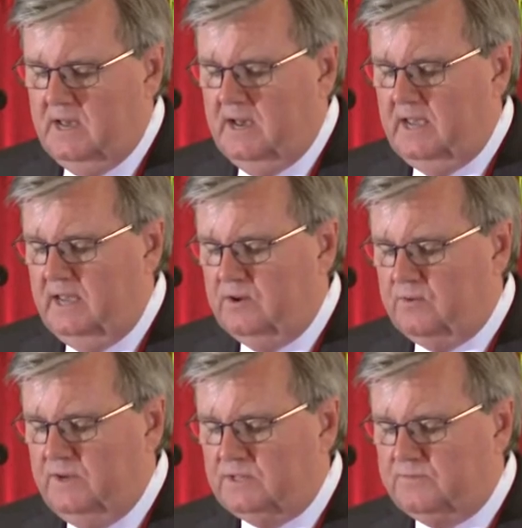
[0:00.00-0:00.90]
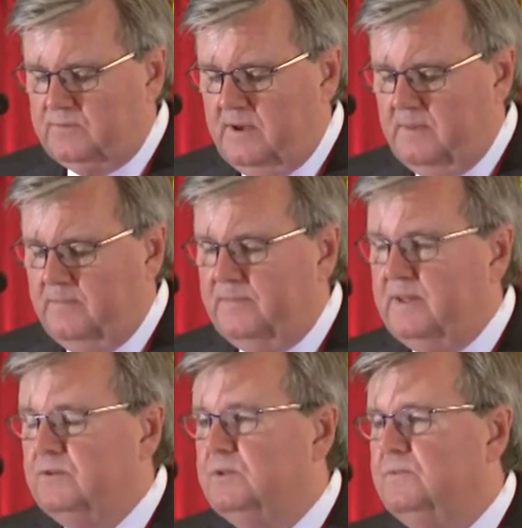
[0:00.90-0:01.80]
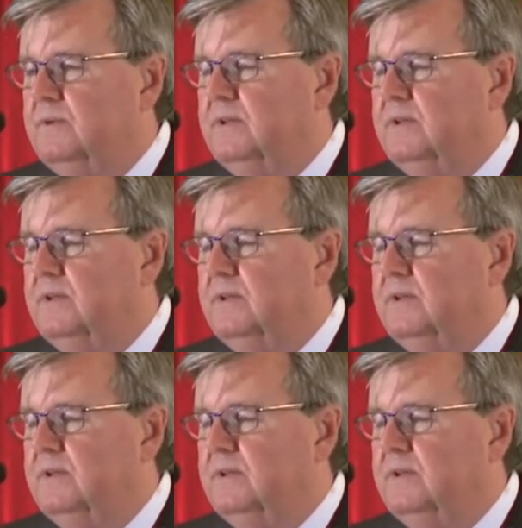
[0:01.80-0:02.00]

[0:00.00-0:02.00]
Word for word: uh, increase um, than, to,